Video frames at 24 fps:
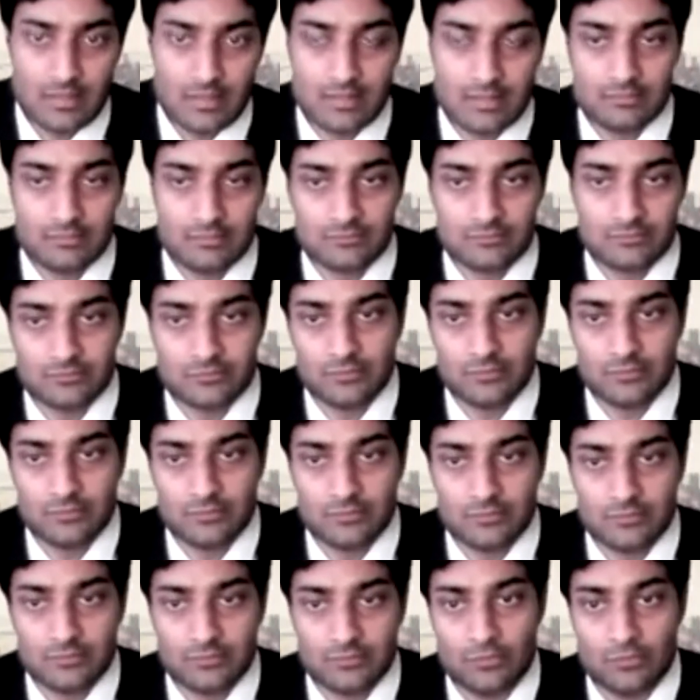So
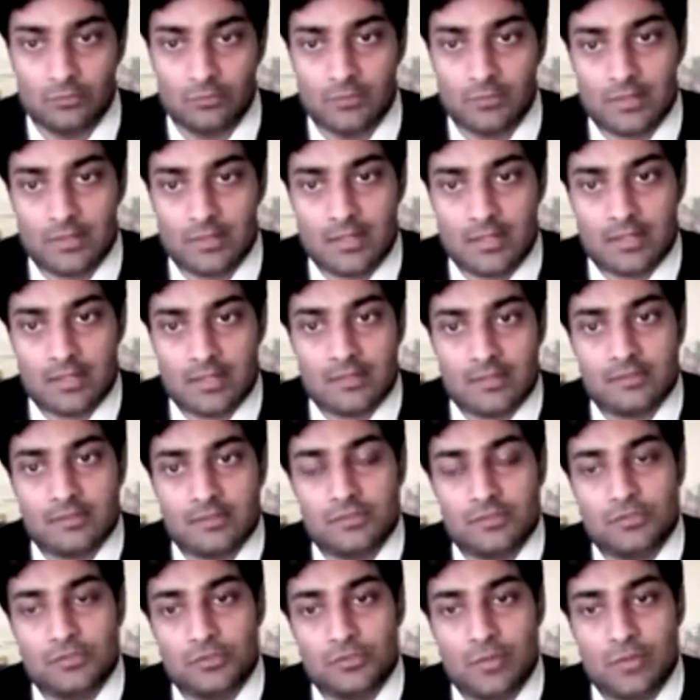
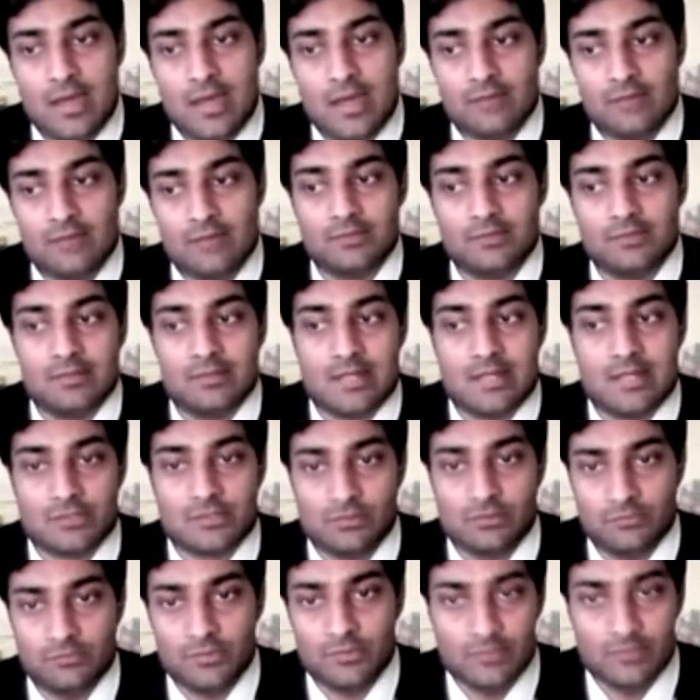you have natural
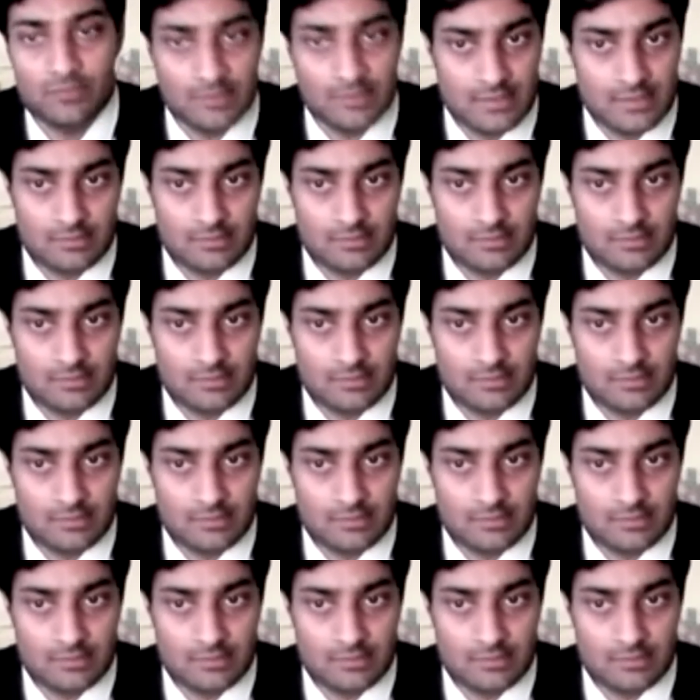immunity.